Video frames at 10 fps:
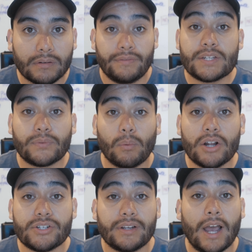Thanks for
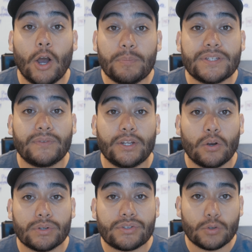watching. I hope this video
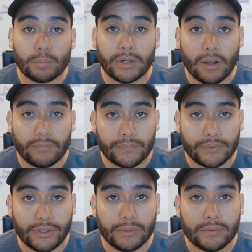was super helpful
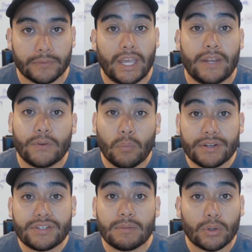for you. And if you
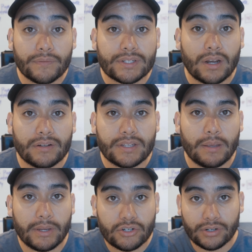want to see more of this
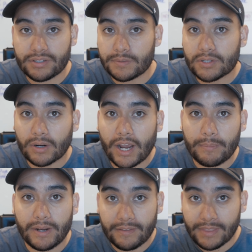content, make sure to
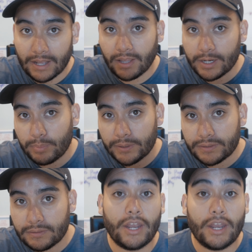subscribe and hit that like button.